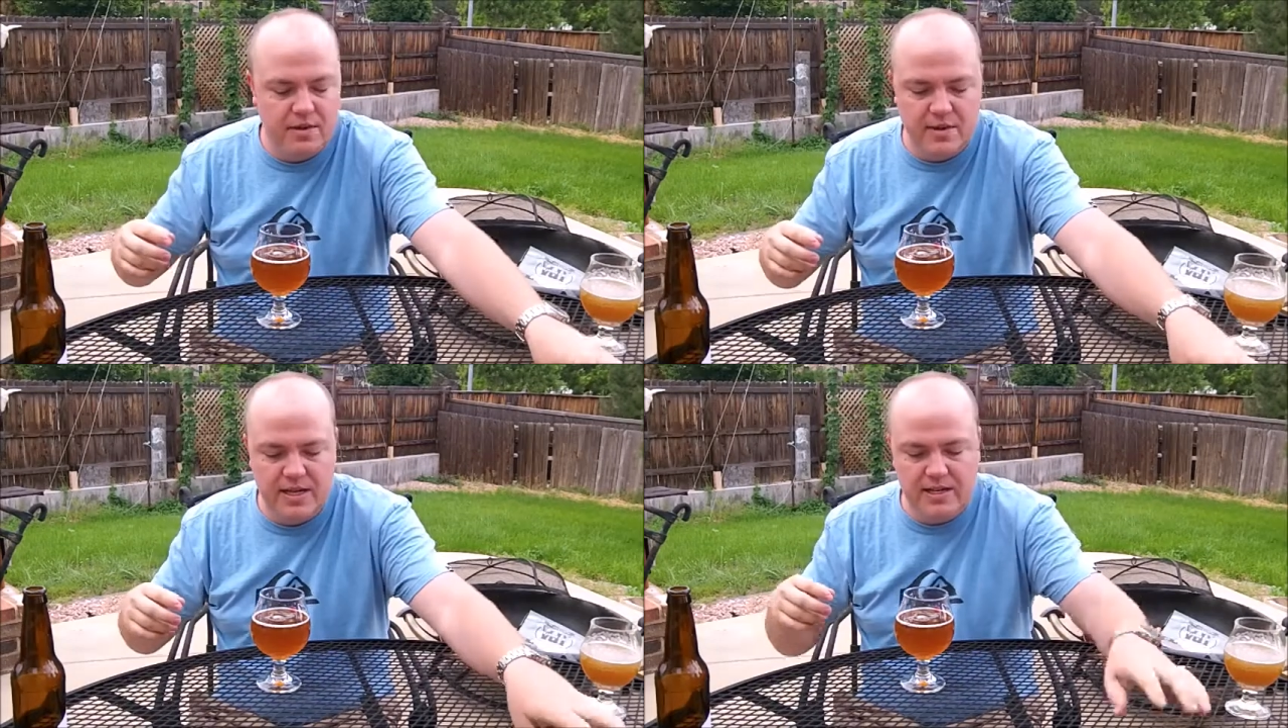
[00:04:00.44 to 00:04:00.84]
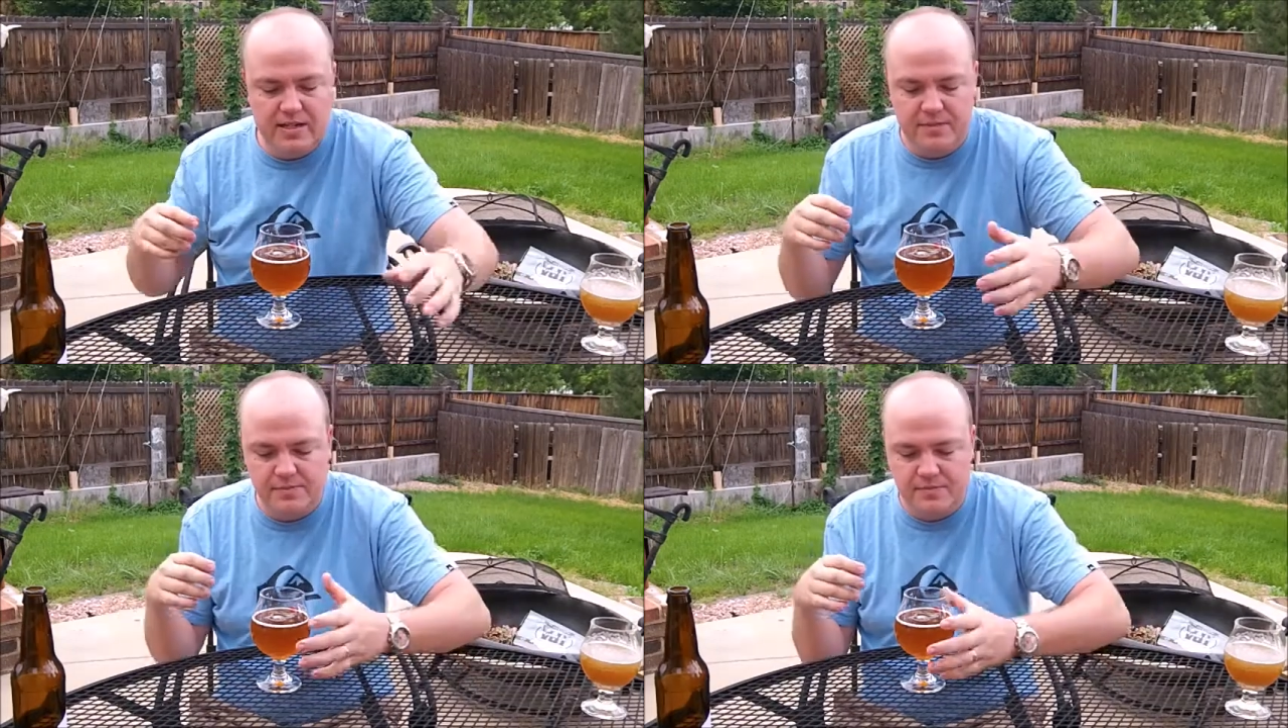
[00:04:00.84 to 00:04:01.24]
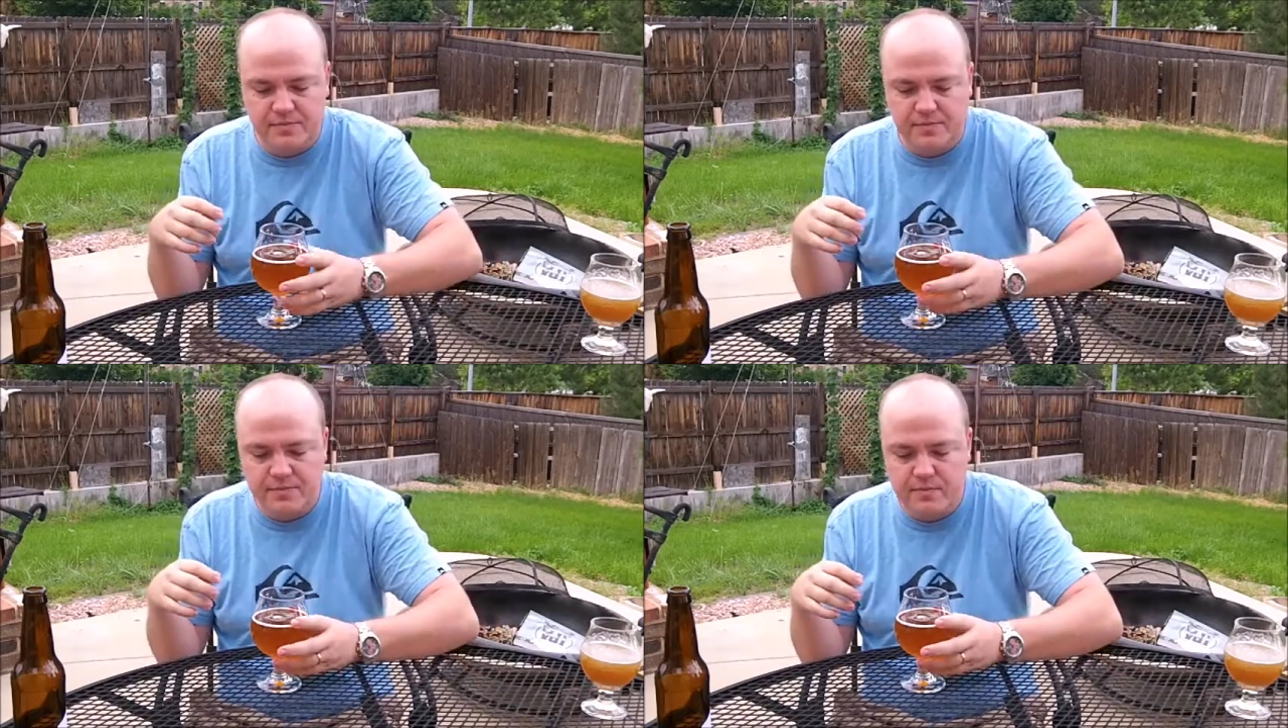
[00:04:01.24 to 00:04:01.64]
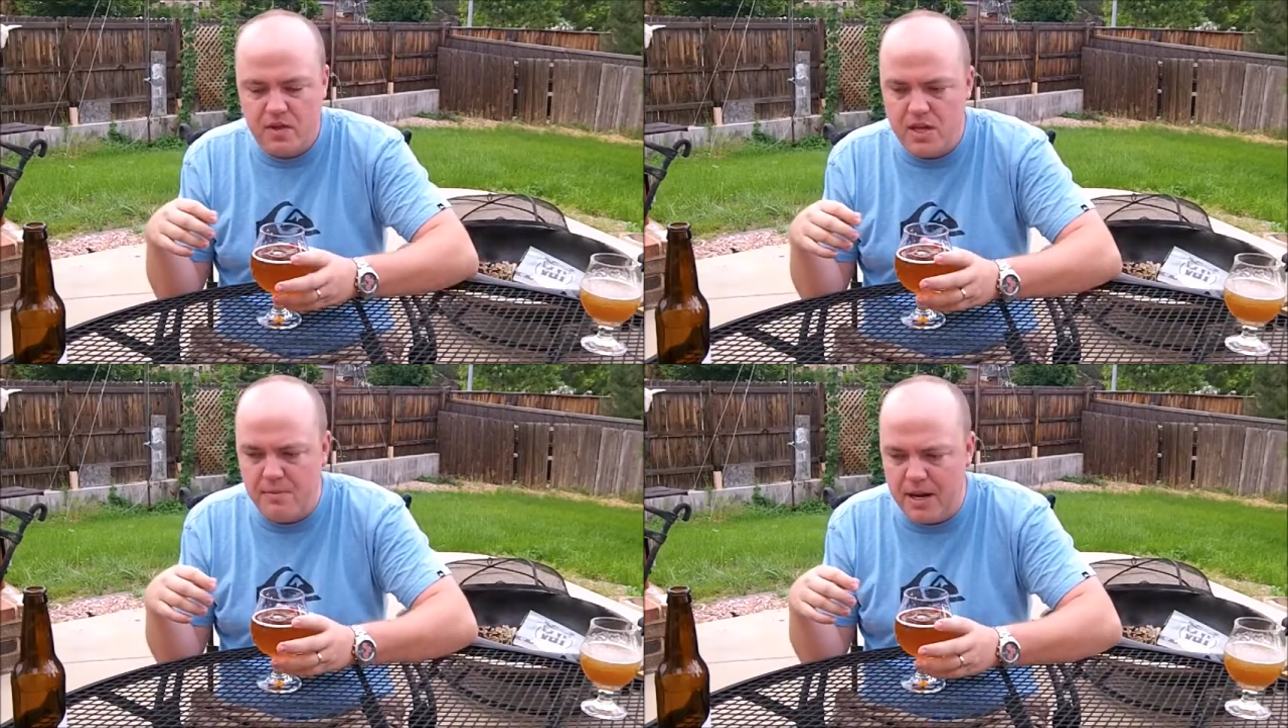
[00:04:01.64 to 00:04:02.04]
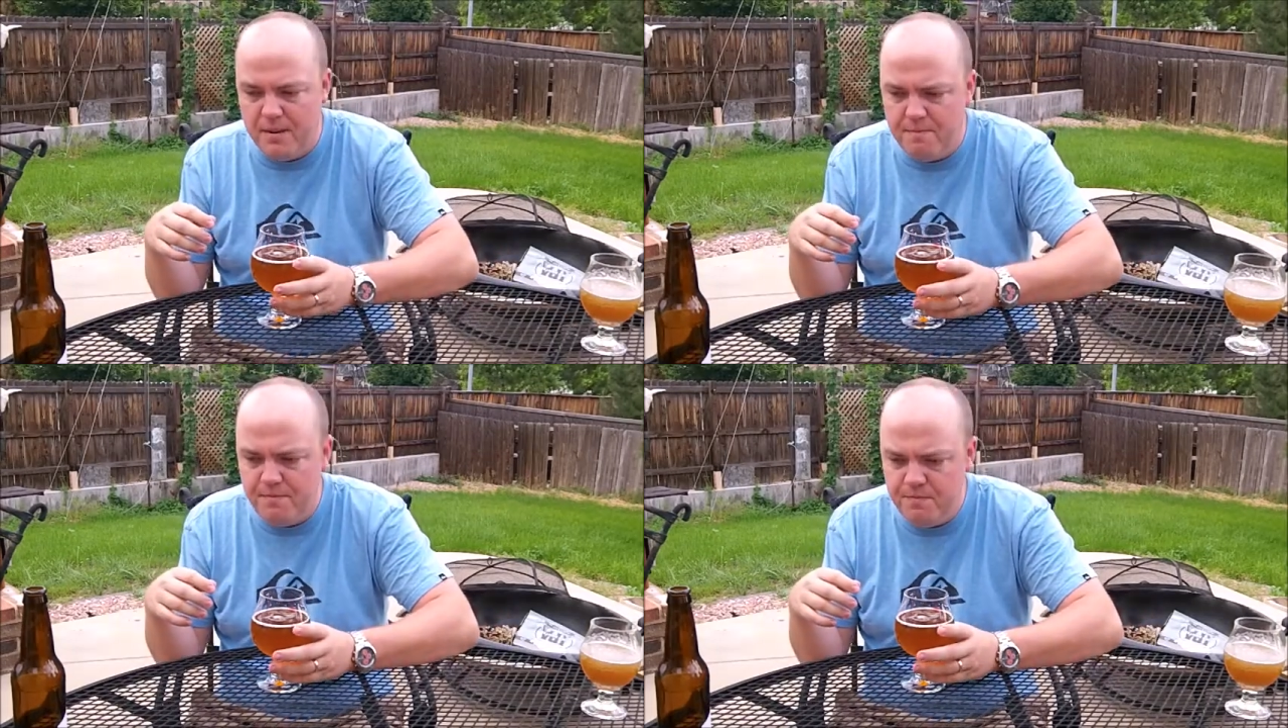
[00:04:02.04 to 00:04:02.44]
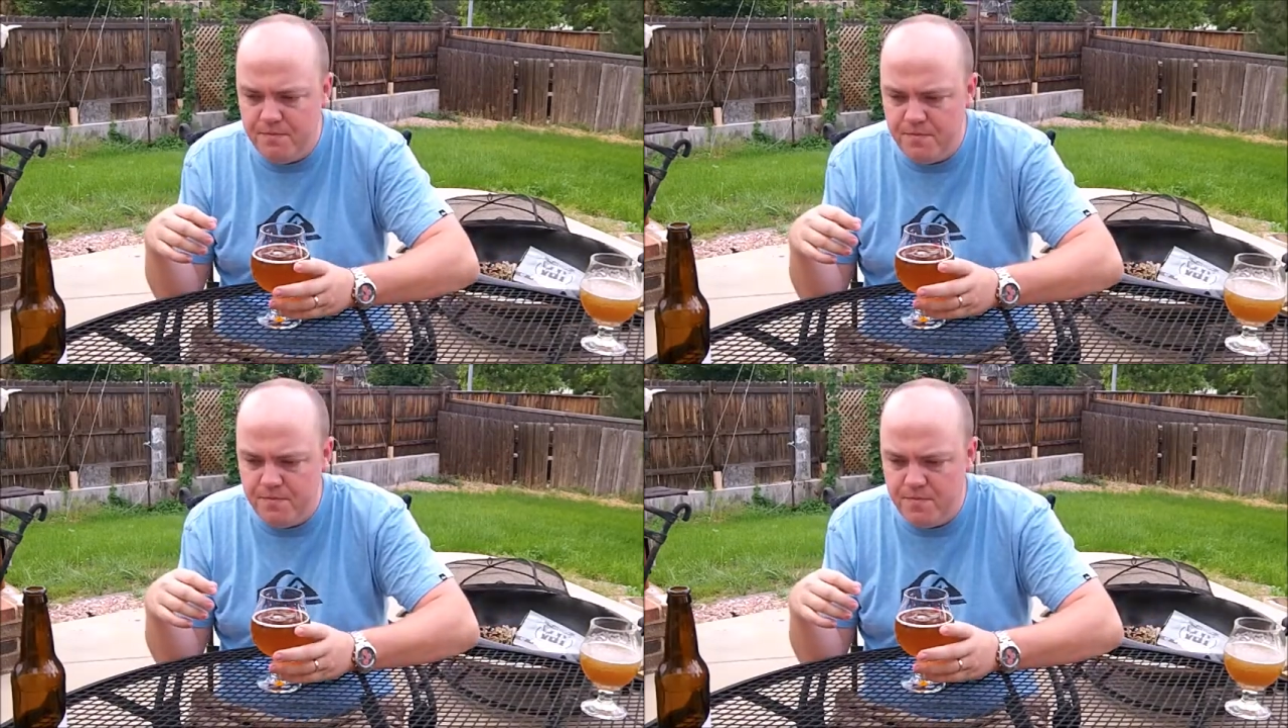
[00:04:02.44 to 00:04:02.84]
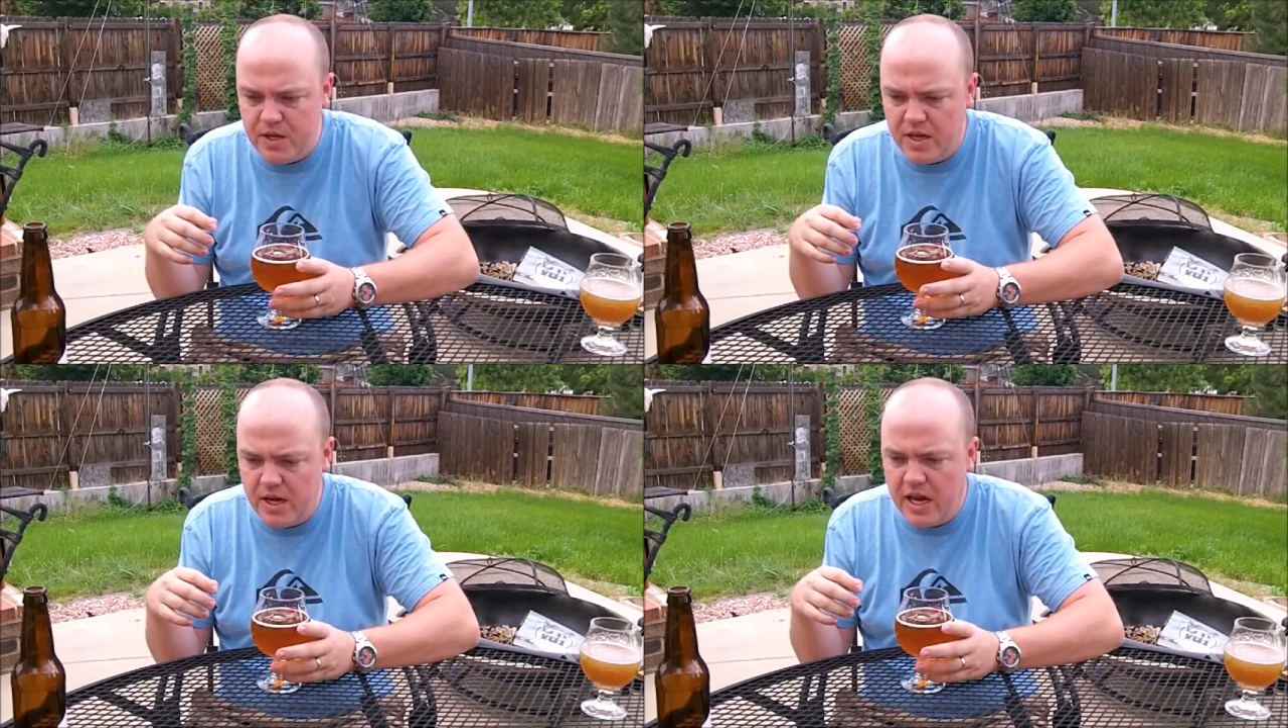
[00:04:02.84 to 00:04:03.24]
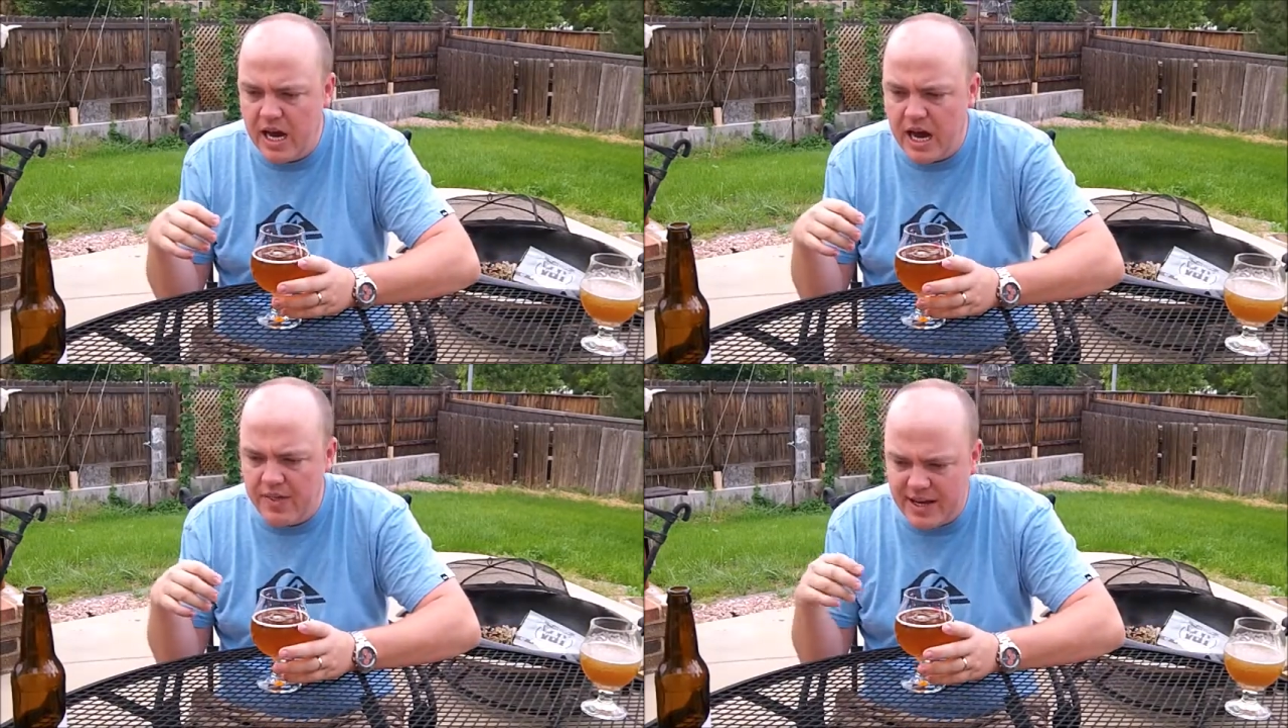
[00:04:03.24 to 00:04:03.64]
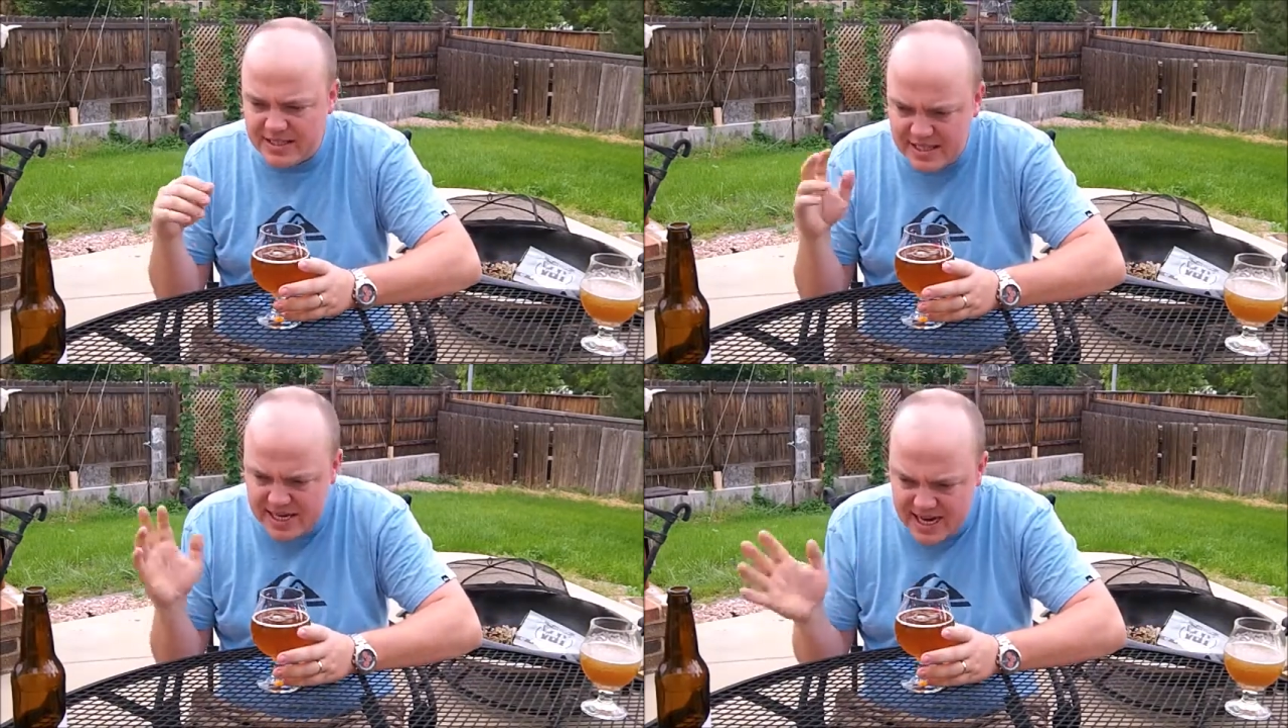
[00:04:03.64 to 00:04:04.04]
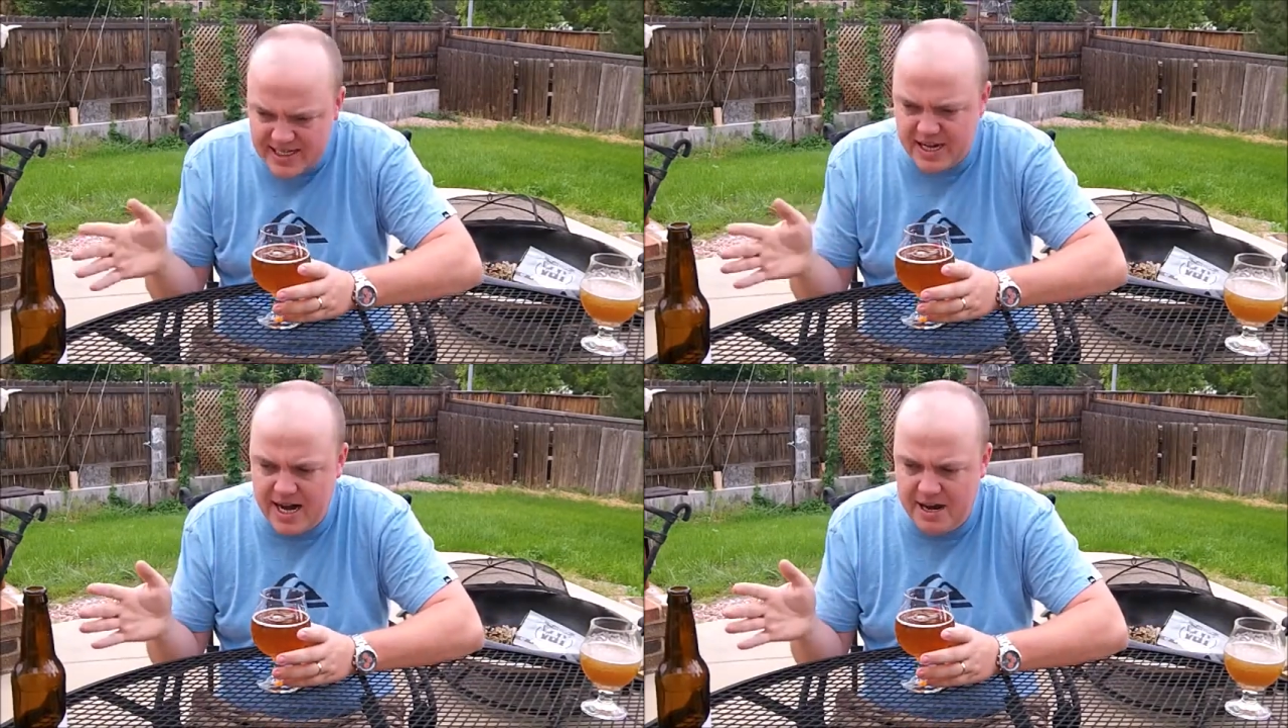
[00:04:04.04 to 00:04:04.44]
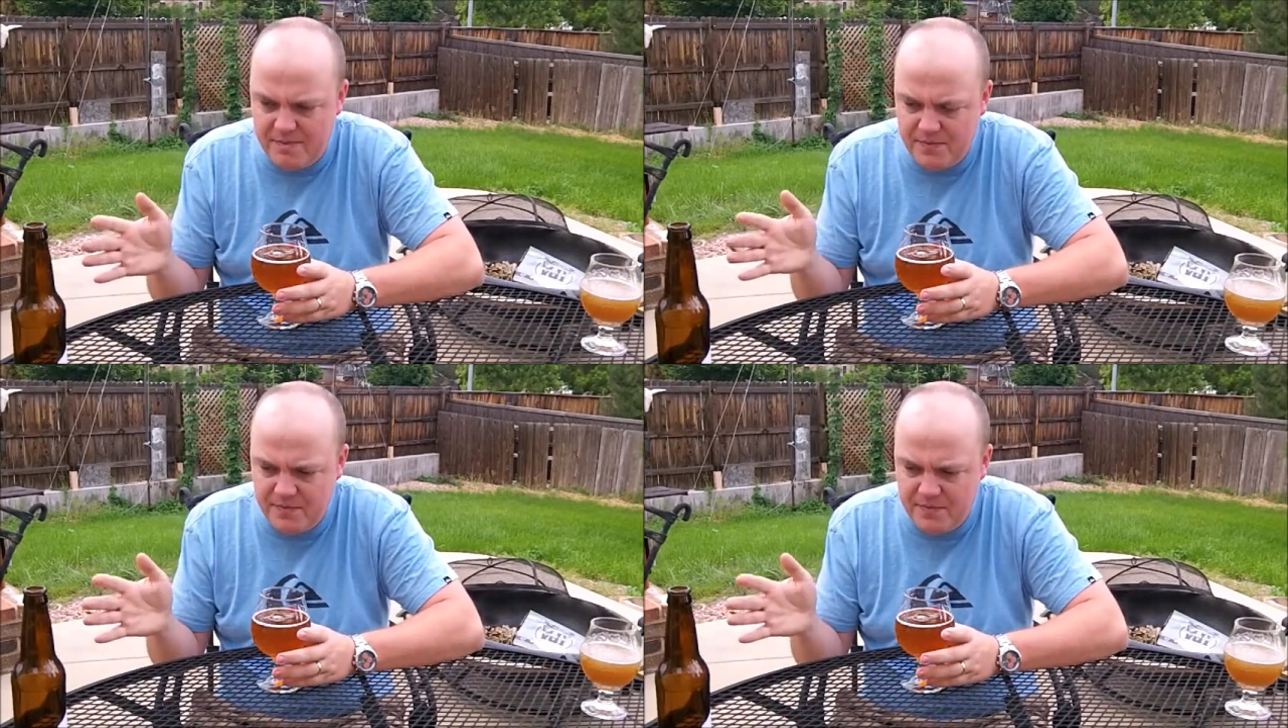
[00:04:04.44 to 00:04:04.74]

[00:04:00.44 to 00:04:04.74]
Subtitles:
there is. But I think it's a nice hop.